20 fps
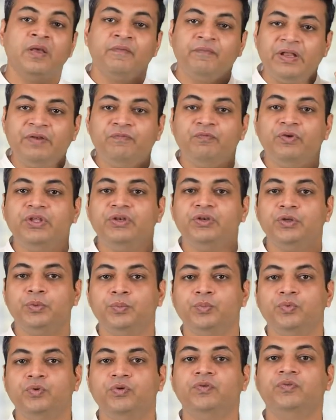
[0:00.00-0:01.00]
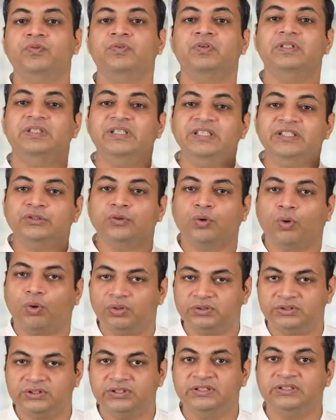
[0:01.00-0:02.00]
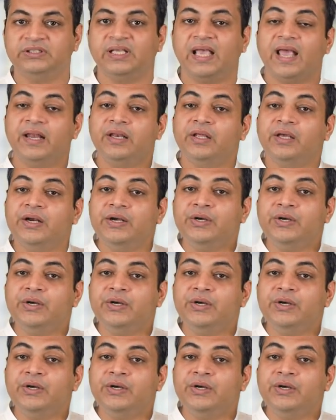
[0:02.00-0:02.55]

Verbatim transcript: when we remove these causes and